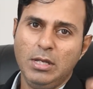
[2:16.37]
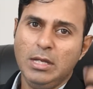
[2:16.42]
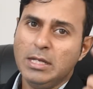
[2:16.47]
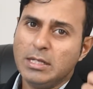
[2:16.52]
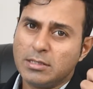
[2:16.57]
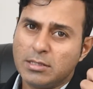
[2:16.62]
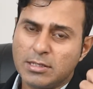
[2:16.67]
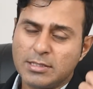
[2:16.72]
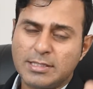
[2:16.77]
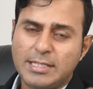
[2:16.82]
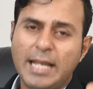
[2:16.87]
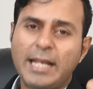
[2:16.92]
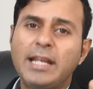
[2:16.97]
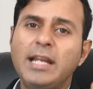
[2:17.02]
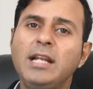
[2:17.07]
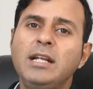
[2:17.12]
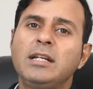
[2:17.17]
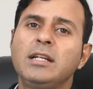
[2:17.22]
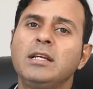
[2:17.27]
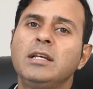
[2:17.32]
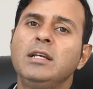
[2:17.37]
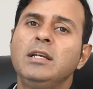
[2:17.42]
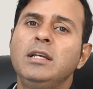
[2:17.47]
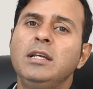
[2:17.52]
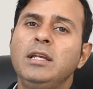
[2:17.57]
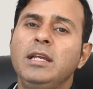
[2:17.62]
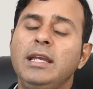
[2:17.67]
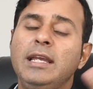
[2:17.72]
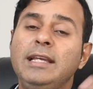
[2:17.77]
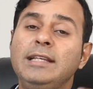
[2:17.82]
The second
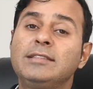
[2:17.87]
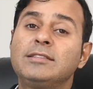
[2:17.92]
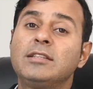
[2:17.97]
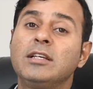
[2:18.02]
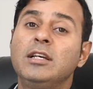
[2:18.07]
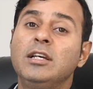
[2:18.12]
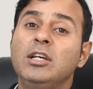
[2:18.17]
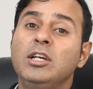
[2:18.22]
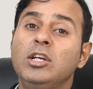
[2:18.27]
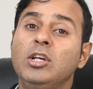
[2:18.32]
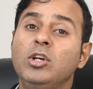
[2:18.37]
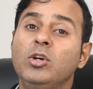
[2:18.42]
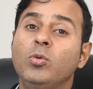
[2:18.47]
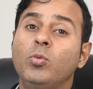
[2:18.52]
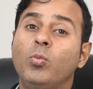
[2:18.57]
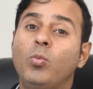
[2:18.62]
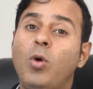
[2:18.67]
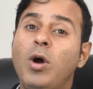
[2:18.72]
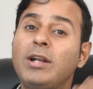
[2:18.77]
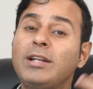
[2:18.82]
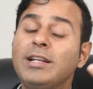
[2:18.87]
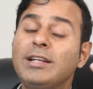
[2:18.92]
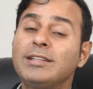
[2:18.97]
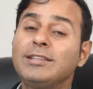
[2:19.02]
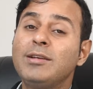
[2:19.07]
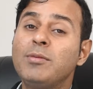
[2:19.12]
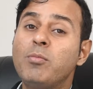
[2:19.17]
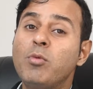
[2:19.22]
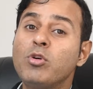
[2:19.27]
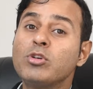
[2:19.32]
is what are
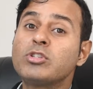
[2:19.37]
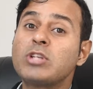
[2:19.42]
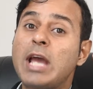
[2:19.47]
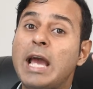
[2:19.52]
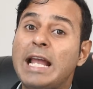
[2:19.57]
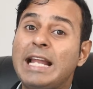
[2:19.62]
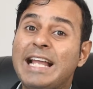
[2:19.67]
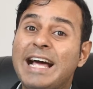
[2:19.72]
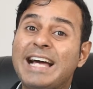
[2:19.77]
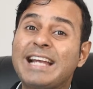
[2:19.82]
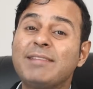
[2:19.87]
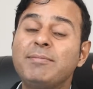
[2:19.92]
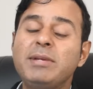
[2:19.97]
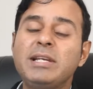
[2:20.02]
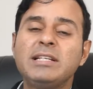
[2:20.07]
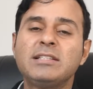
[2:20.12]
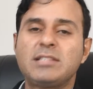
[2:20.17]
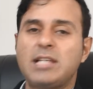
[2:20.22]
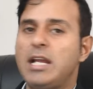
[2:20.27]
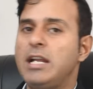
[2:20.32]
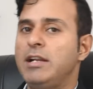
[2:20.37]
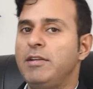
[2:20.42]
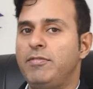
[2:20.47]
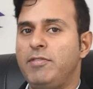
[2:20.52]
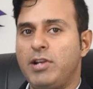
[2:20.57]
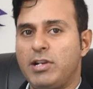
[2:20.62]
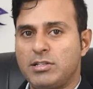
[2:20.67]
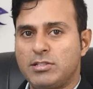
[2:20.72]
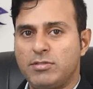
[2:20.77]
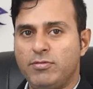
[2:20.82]
the most alarming side
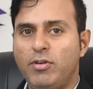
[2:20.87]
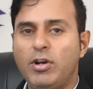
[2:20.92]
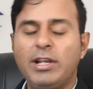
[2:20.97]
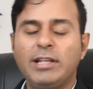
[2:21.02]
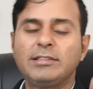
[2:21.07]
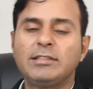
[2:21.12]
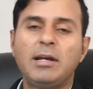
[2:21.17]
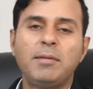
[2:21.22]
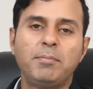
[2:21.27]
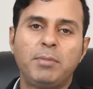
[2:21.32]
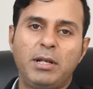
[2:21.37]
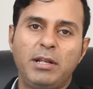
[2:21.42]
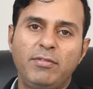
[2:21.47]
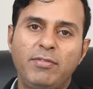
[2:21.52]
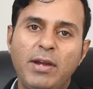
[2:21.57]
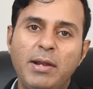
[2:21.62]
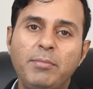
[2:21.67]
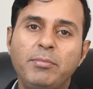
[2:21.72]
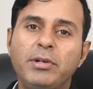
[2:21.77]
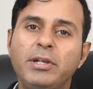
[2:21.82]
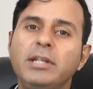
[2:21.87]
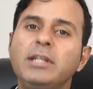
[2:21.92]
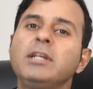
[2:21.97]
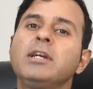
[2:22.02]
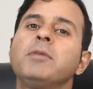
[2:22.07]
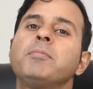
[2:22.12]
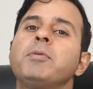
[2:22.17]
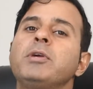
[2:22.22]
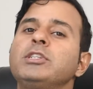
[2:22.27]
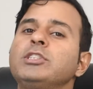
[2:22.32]
effects. For example, if I am treating
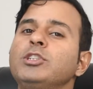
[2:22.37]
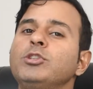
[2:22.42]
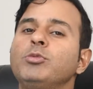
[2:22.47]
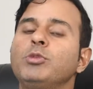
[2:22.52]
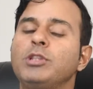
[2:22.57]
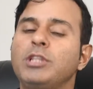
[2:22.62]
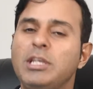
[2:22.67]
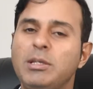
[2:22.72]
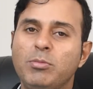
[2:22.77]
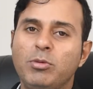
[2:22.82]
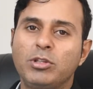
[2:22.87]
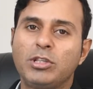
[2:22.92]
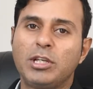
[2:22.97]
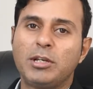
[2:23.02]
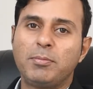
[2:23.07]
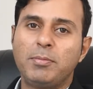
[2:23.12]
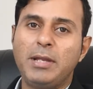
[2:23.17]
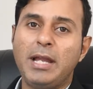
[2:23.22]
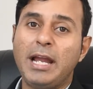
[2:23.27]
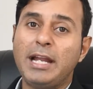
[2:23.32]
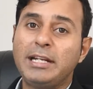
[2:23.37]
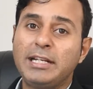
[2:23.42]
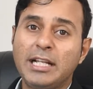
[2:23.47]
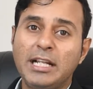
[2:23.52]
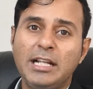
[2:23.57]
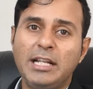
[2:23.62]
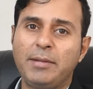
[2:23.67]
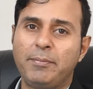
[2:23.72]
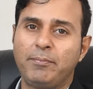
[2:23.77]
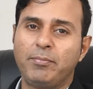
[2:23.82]
a patient with chemotherapy, I
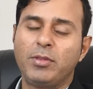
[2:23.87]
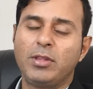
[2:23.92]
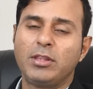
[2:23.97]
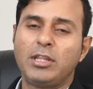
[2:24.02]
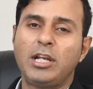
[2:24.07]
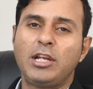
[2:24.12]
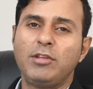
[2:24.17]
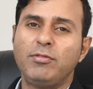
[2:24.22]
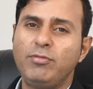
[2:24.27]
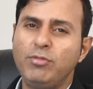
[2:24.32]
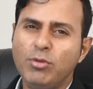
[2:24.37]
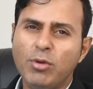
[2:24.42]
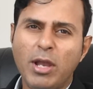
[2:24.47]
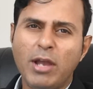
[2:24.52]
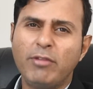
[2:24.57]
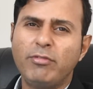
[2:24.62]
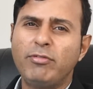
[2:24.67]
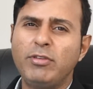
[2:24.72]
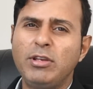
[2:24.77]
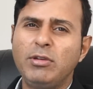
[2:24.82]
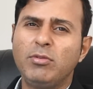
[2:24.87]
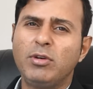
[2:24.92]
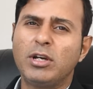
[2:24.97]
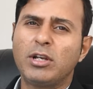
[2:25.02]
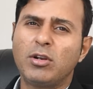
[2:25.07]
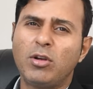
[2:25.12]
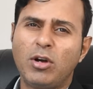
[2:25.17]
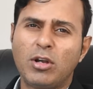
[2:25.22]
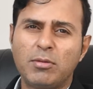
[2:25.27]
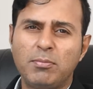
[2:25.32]
tell them that if you have
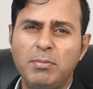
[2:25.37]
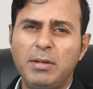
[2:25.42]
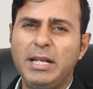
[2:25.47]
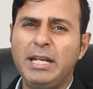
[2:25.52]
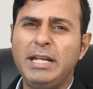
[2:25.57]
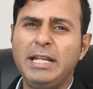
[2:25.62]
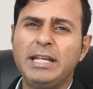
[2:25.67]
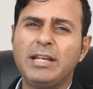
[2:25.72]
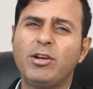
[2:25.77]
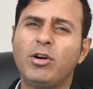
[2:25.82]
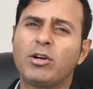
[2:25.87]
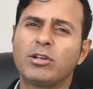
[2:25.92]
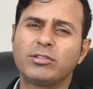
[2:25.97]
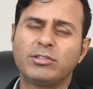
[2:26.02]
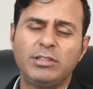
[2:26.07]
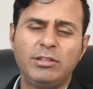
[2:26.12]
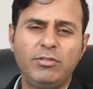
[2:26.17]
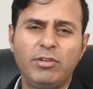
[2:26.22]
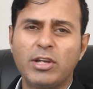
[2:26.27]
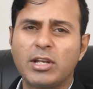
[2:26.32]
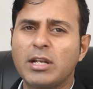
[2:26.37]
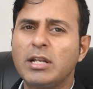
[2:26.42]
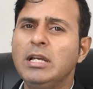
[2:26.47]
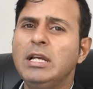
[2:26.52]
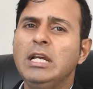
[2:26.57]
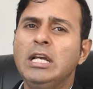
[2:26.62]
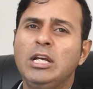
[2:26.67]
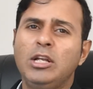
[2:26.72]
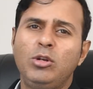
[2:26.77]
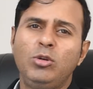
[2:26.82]
fever or bleeding or severe
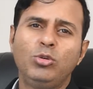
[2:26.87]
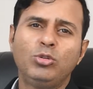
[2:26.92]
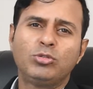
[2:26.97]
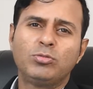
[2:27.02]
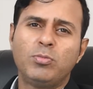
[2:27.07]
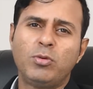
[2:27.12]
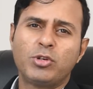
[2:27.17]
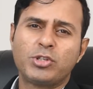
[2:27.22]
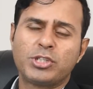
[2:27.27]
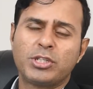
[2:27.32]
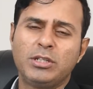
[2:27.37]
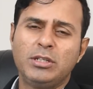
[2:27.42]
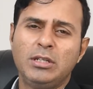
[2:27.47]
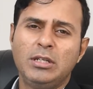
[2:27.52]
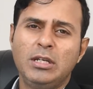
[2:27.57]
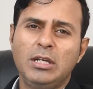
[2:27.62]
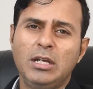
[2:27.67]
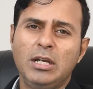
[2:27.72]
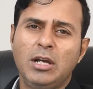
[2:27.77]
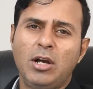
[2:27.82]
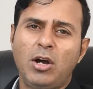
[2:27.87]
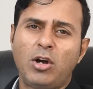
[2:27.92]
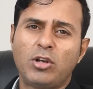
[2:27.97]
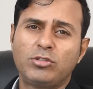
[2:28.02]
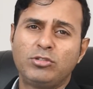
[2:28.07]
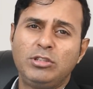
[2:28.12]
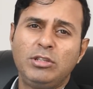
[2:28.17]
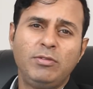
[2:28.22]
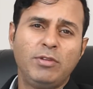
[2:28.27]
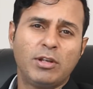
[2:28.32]
loose motion or
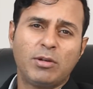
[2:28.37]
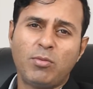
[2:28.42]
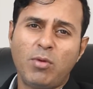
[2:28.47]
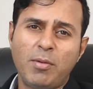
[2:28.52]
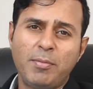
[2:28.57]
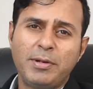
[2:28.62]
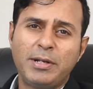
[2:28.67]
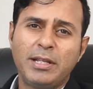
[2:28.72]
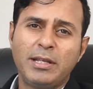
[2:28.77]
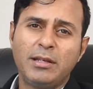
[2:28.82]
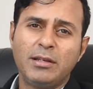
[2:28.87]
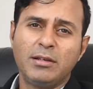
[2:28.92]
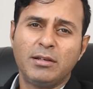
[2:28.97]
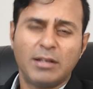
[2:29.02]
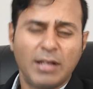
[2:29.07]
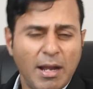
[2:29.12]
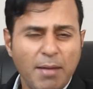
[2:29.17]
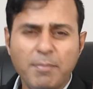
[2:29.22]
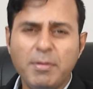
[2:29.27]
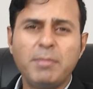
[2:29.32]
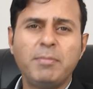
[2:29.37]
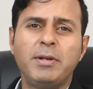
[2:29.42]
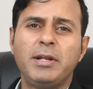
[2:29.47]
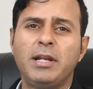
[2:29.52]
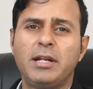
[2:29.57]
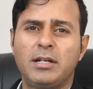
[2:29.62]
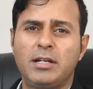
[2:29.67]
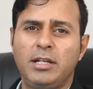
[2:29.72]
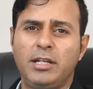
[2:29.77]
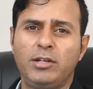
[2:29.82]
severe vomiting, come
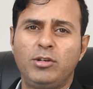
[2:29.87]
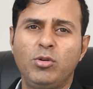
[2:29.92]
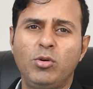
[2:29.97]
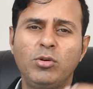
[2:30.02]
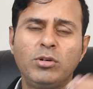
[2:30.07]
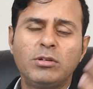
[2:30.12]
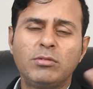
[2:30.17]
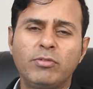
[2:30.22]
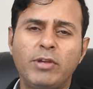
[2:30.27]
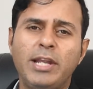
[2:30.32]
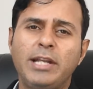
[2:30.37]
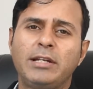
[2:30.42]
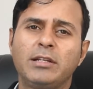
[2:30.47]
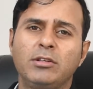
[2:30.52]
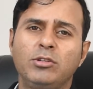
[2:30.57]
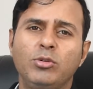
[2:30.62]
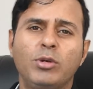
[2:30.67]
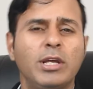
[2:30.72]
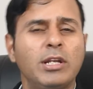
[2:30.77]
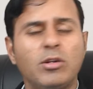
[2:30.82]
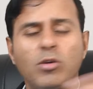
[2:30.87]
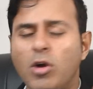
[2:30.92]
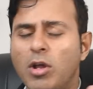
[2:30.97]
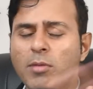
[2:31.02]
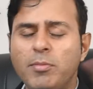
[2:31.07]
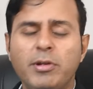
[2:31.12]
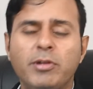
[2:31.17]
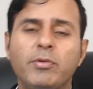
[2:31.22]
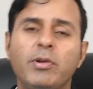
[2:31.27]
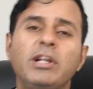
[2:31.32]
immediately. Don't wait. You can call
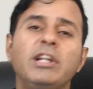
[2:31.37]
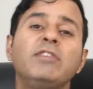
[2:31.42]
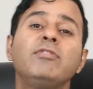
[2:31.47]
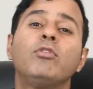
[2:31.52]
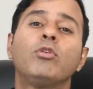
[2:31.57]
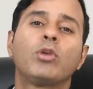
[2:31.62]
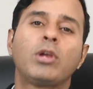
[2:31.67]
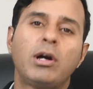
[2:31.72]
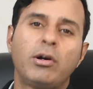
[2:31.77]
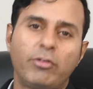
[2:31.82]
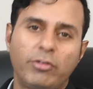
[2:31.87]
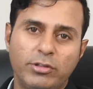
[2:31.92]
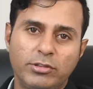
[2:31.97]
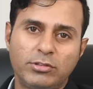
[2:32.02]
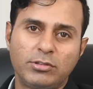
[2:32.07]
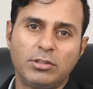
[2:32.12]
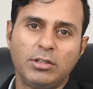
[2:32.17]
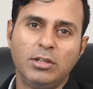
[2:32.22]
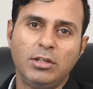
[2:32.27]
me 24 hours.